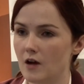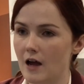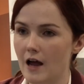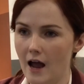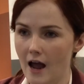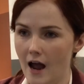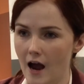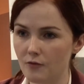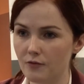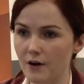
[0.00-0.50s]

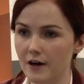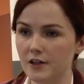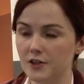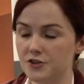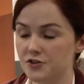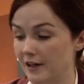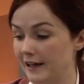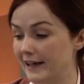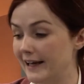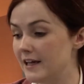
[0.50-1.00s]
our
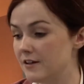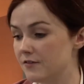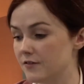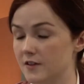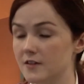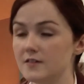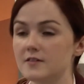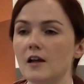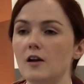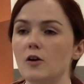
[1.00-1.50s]
regulatory
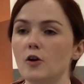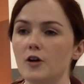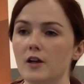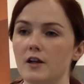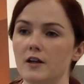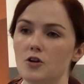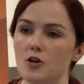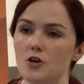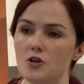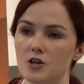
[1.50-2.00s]
levers,
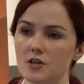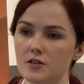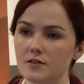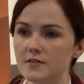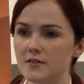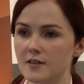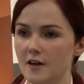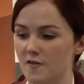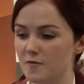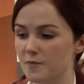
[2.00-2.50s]
including
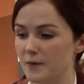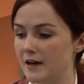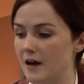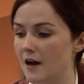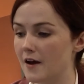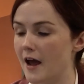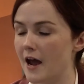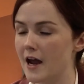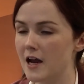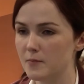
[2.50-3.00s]
unions, have been
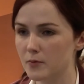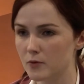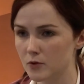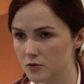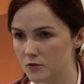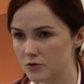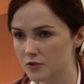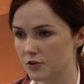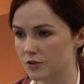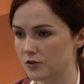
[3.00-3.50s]

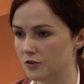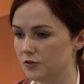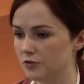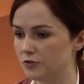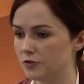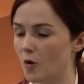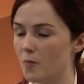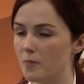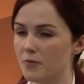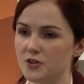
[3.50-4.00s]
unable to
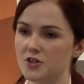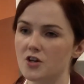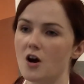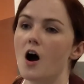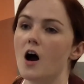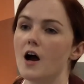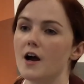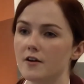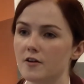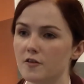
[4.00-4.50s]
stop the
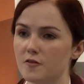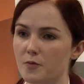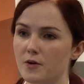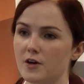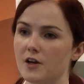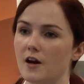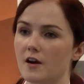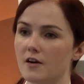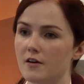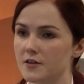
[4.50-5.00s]
tide of
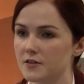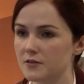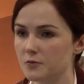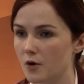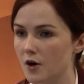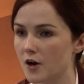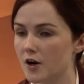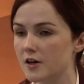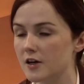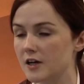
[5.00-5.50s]
precarious
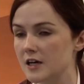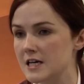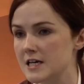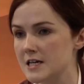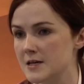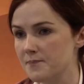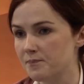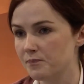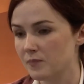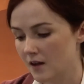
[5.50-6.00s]
work.
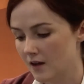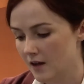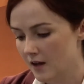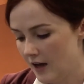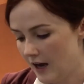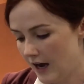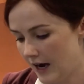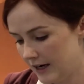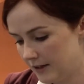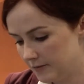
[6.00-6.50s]

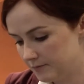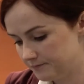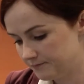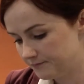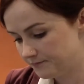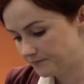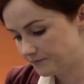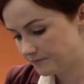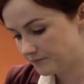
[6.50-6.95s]
The